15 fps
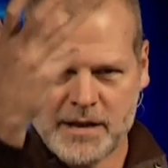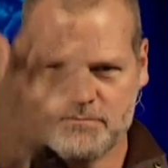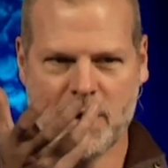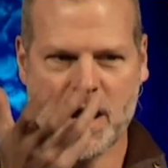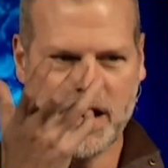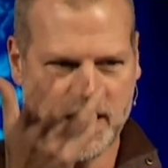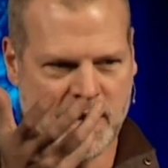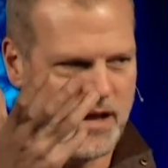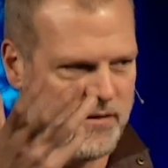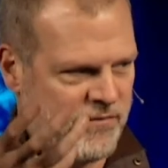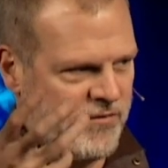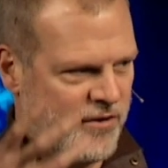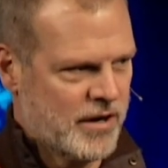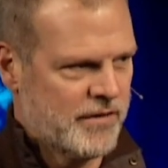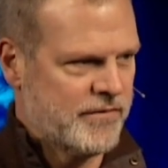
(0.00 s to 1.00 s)
in money
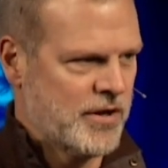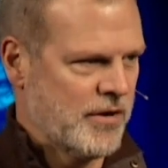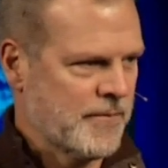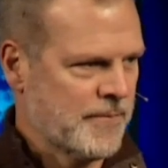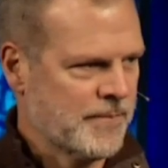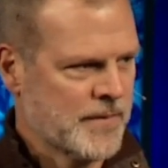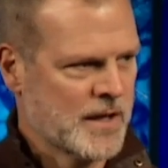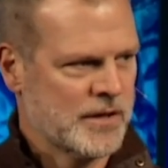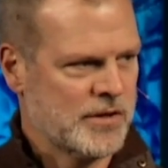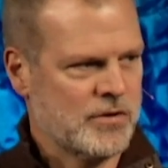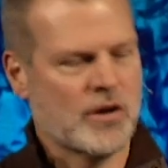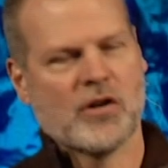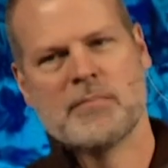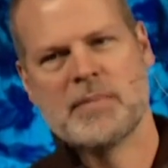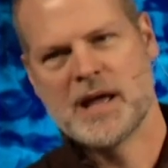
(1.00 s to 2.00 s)
in front of you?
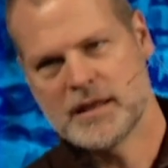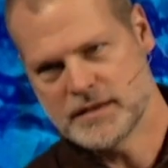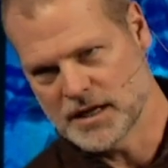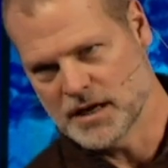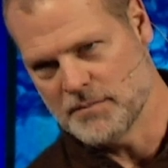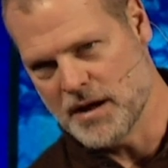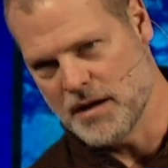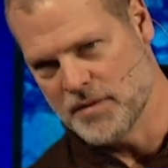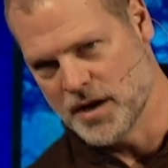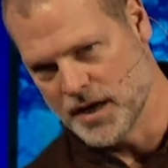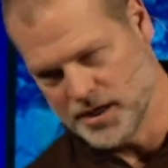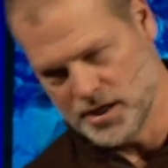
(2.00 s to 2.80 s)
Do you go to bed thinking about